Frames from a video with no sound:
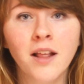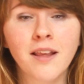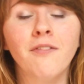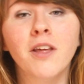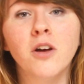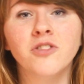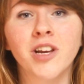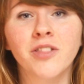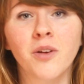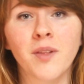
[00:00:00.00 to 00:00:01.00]
Definitely go
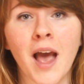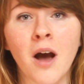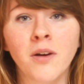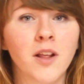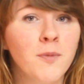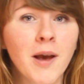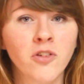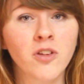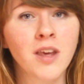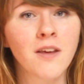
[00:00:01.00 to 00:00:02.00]
check those out,
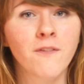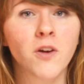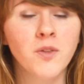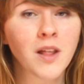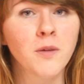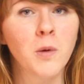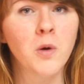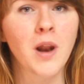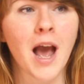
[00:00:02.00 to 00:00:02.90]
especially for Sailor Moon.